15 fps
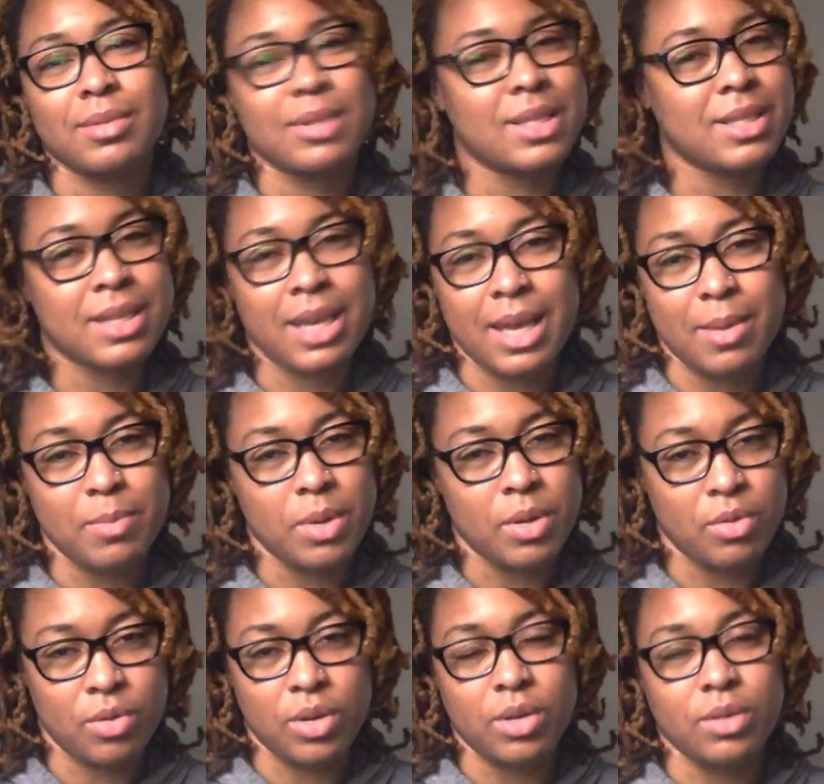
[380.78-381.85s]

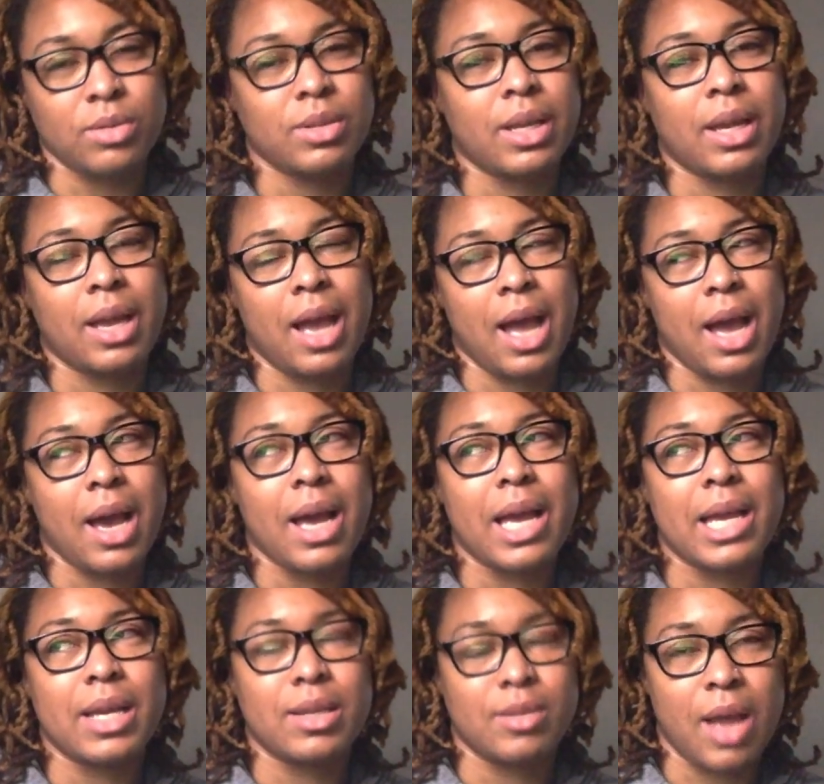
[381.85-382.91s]
be real. Like,
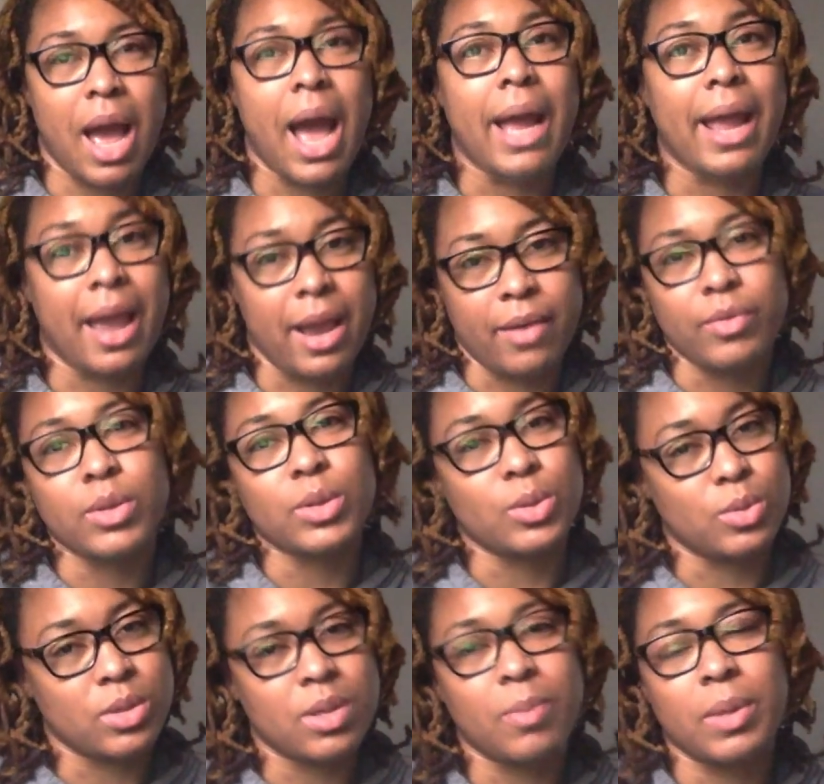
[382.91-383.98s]
I have to
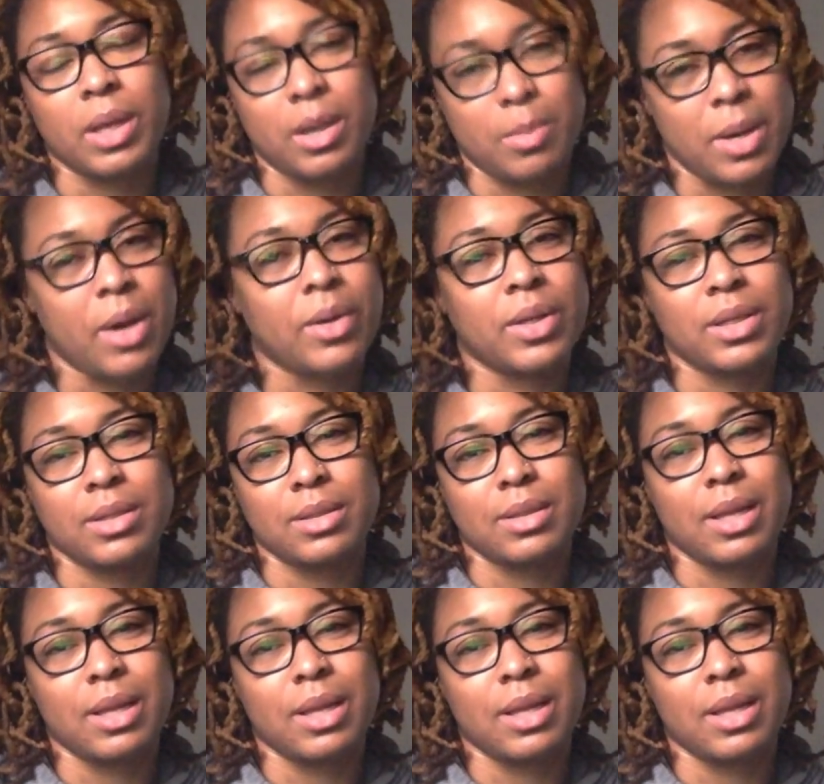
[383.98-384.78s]
do something about it.